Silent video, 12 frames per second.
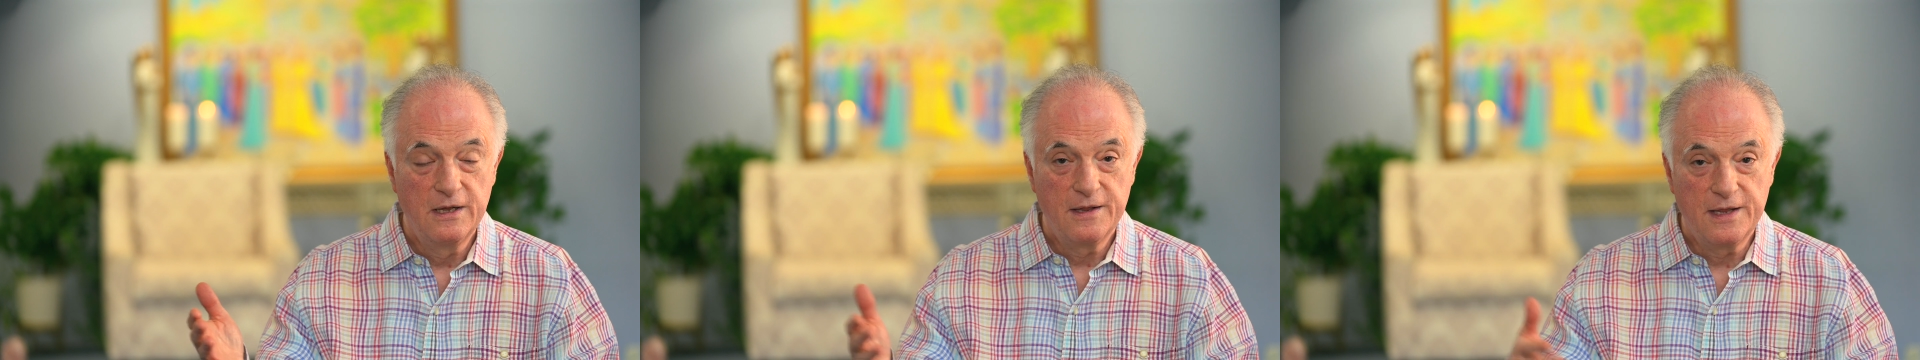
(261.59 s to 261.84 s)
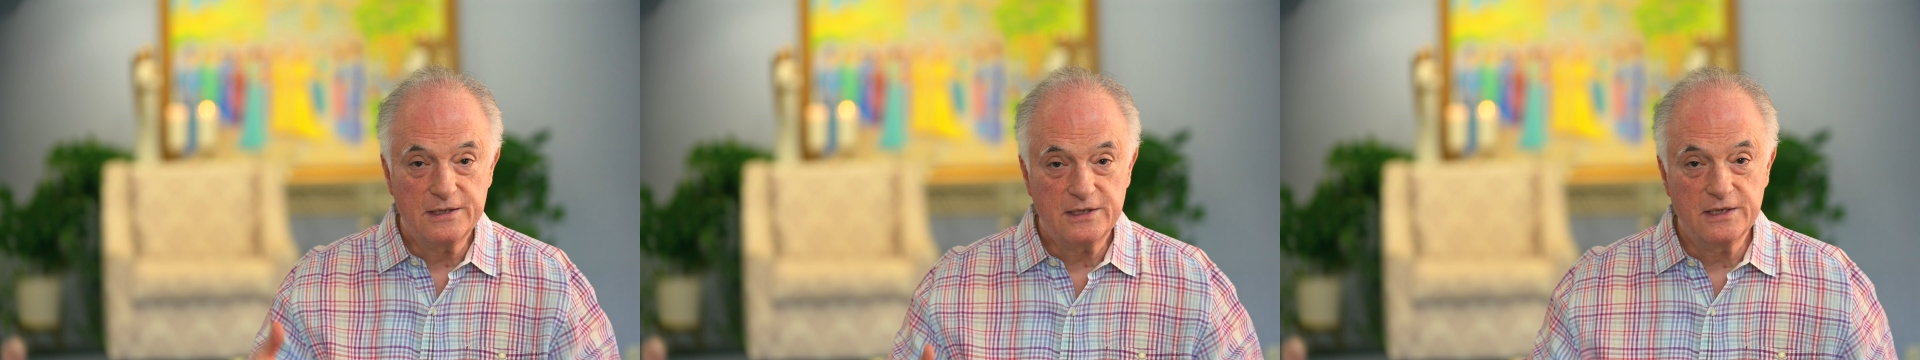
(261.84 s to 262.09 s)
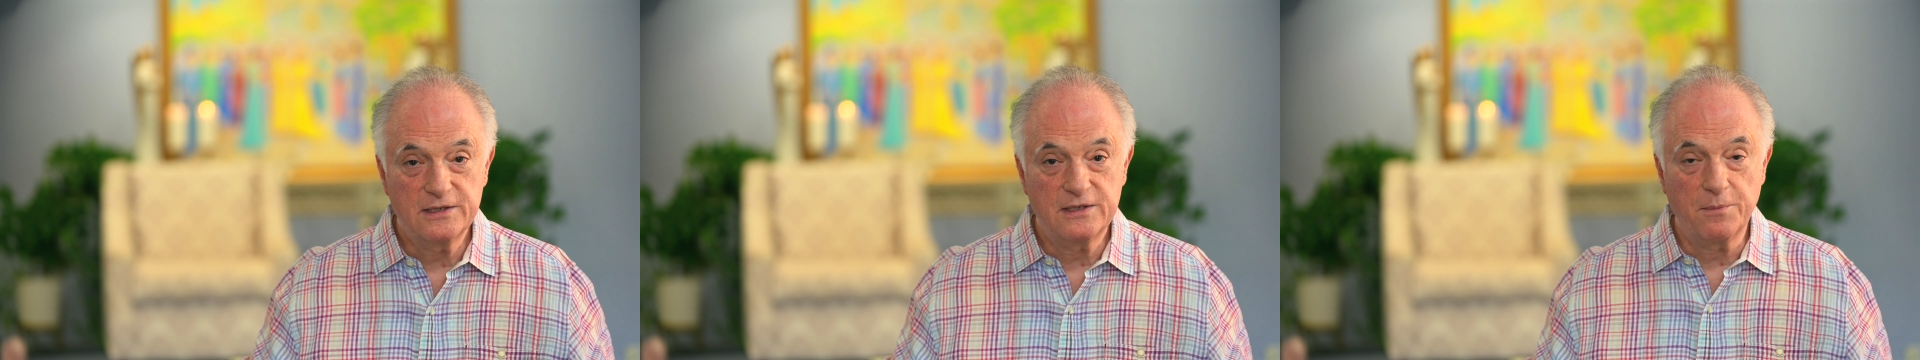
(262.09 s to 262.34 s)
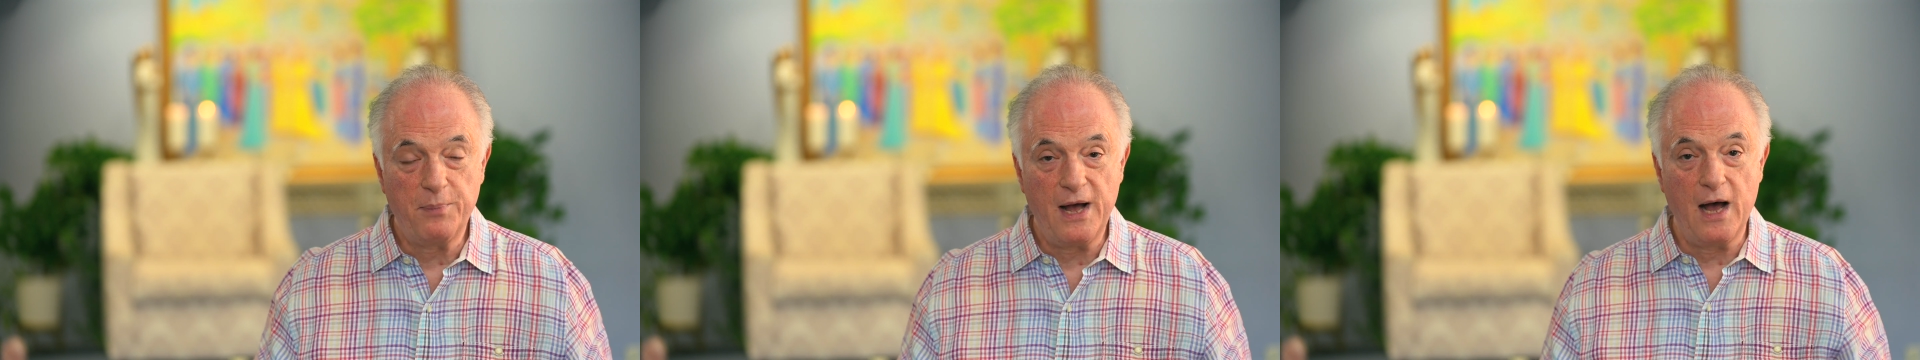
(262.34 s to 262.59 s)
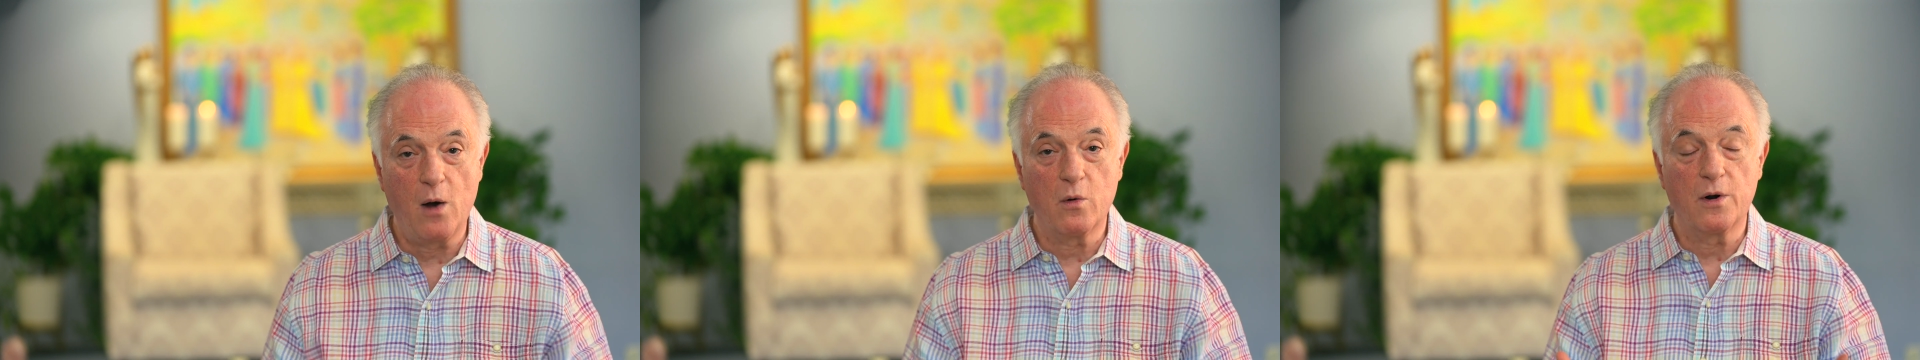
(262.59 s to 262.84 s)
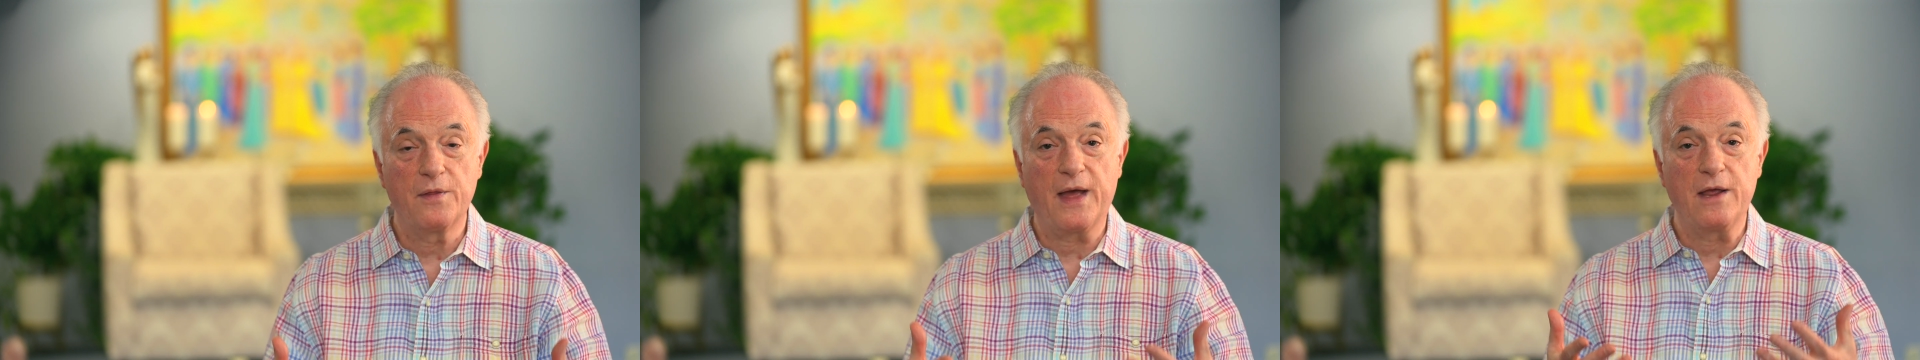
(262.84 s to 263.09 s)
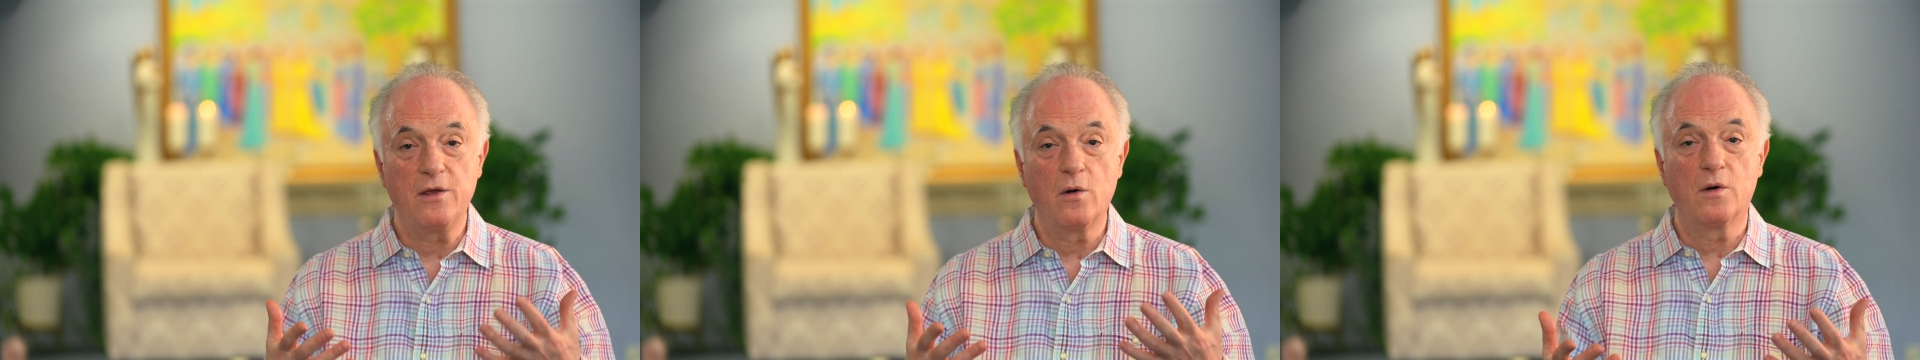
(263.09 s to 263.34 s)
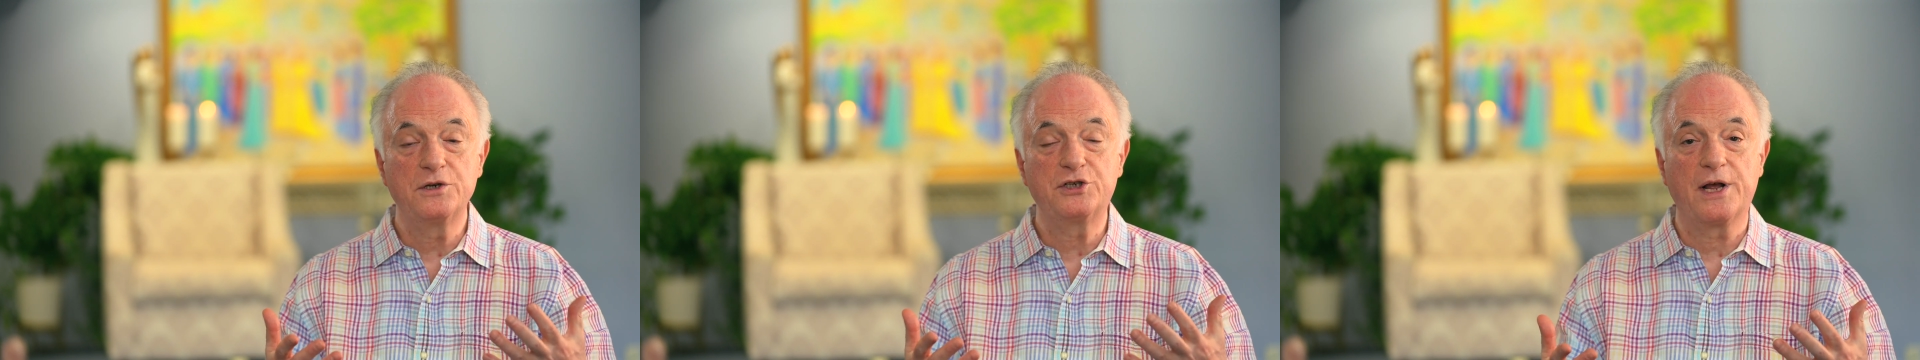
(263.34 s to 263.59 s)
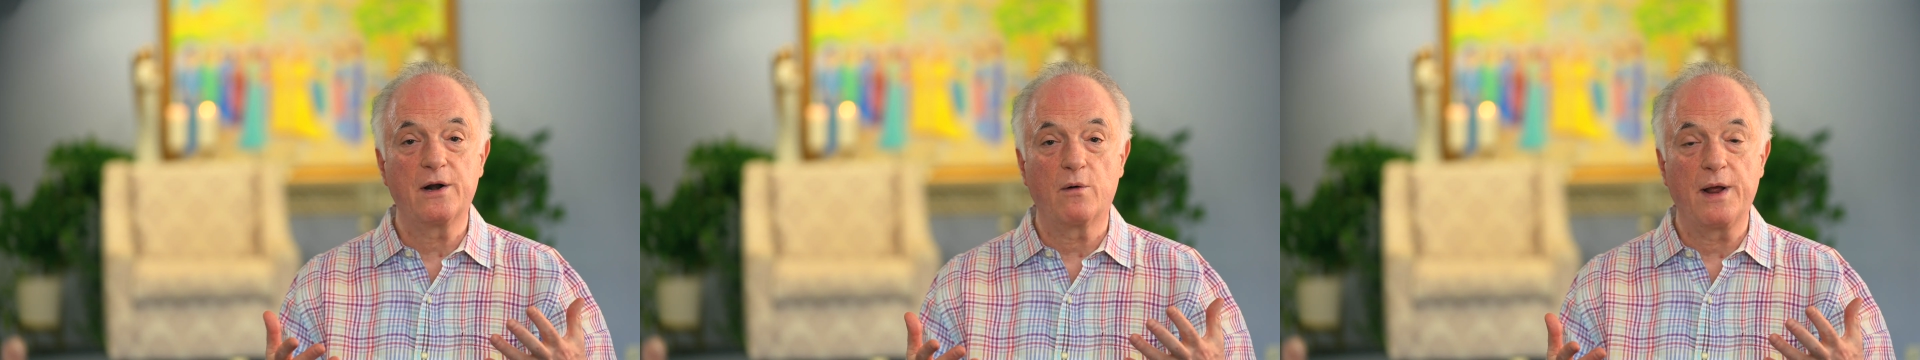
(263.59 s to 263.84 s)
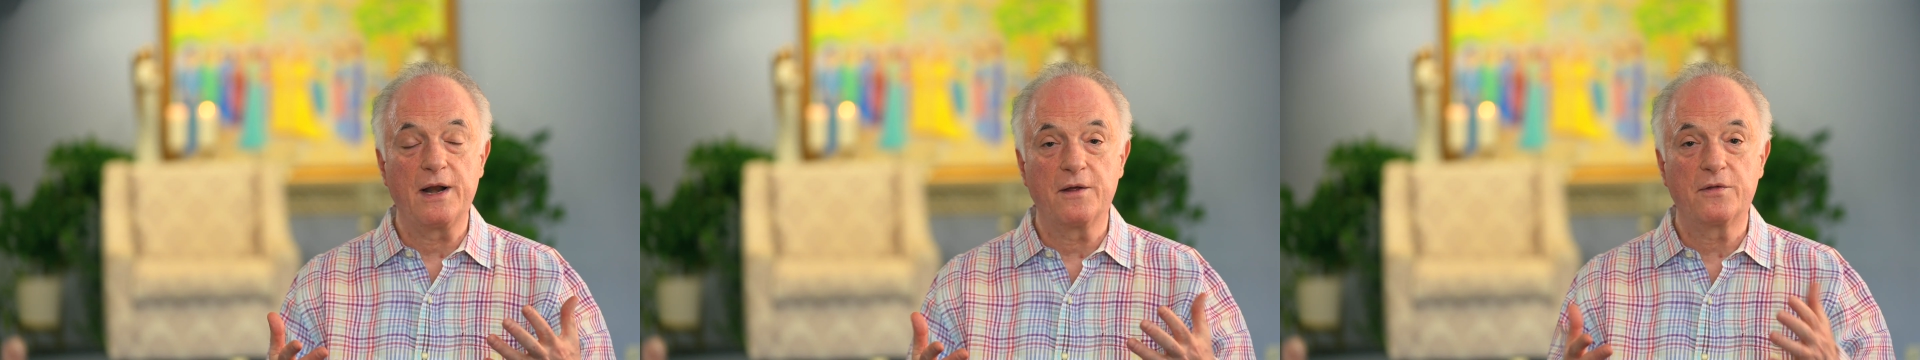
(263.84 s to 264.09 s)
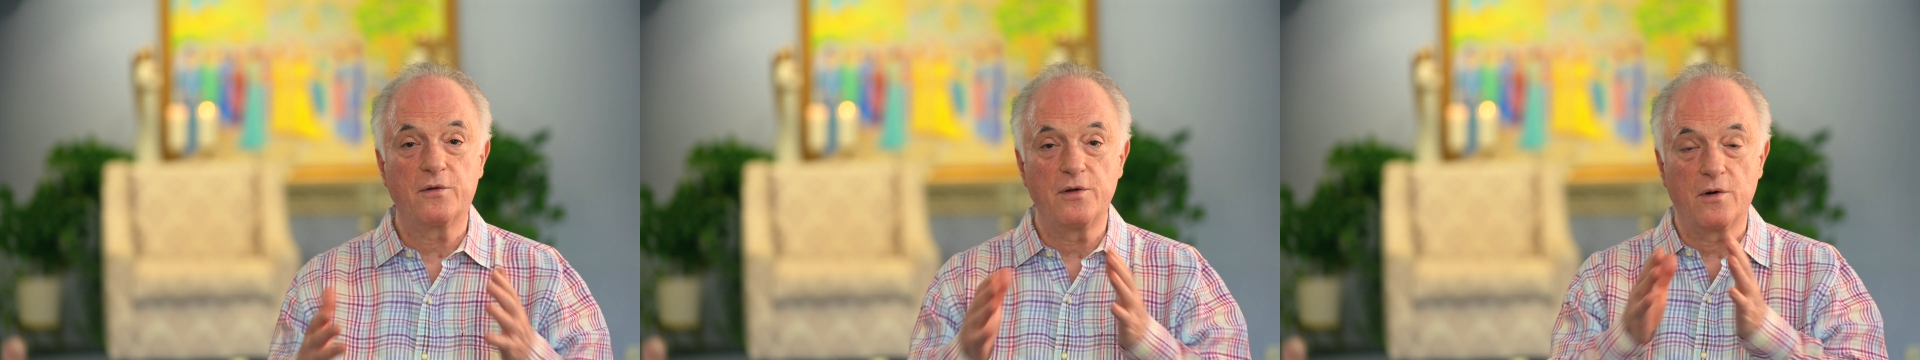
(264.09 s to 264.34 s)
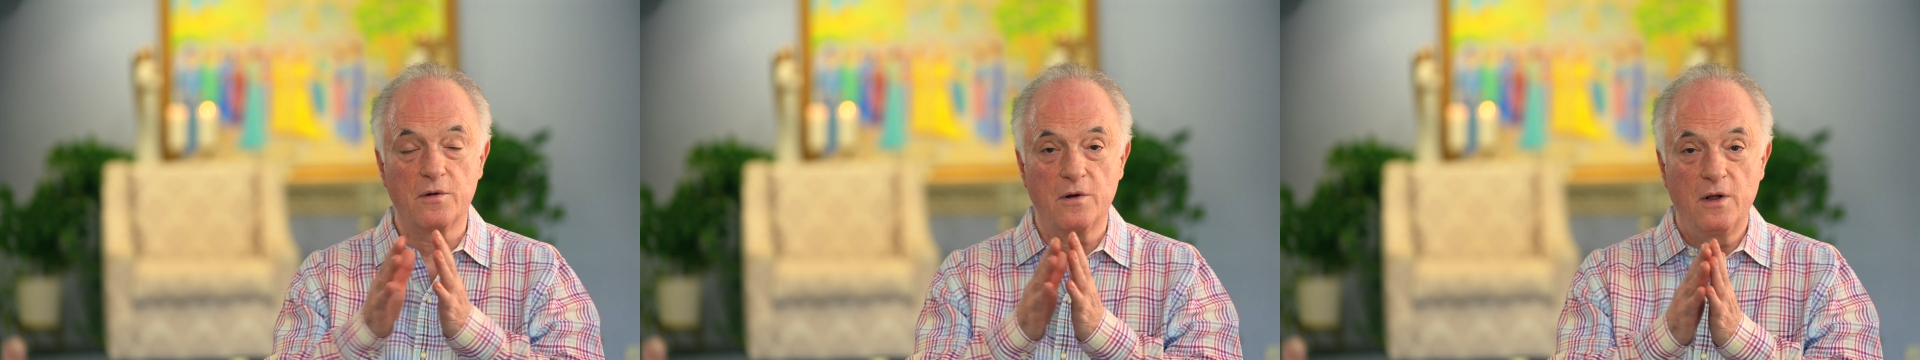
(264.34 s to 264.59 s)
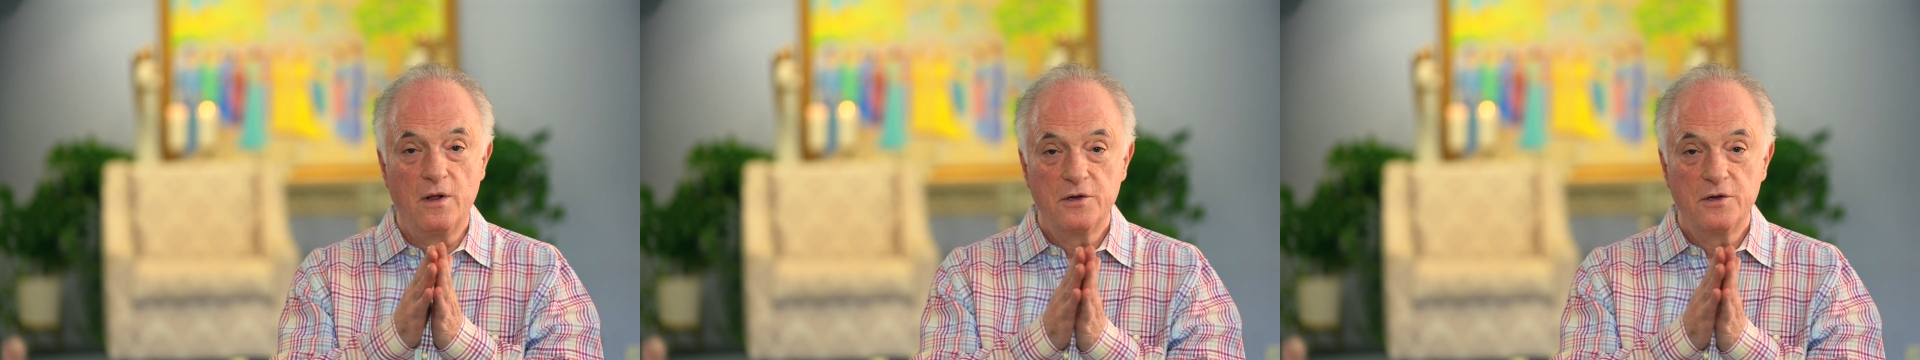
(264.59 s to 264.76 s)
This is the power that you're generating through your